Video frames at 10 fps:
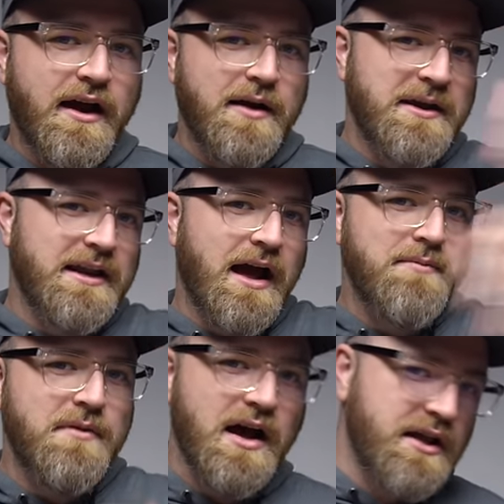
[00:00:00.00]
I mean,
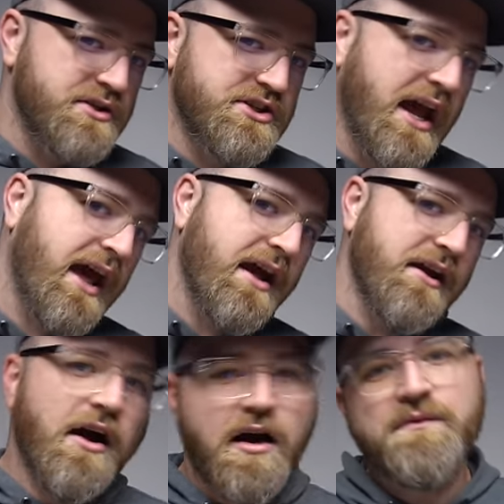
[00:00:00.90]
I'm not Jack,
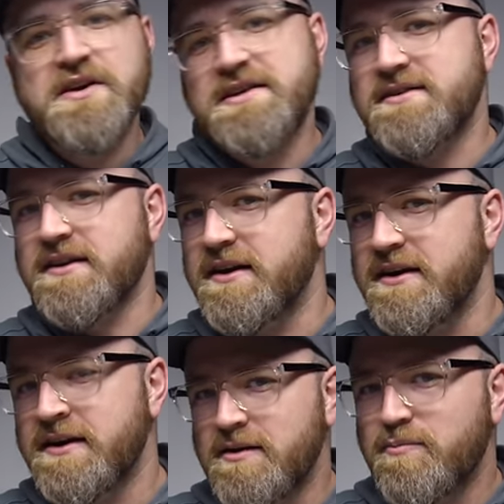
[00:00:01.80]

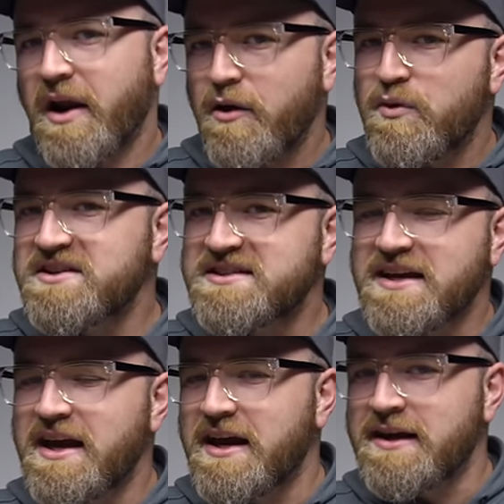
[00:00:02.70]
obviously, but I will
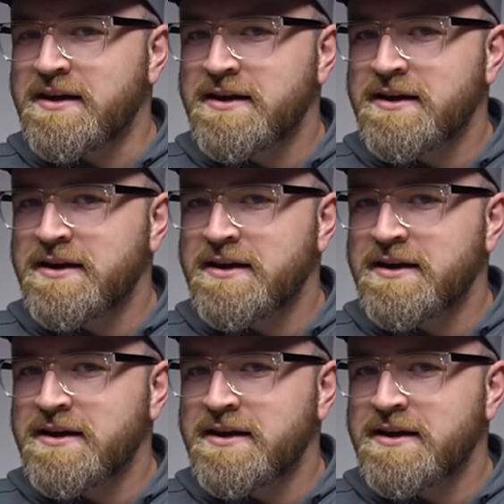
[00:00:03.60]
say,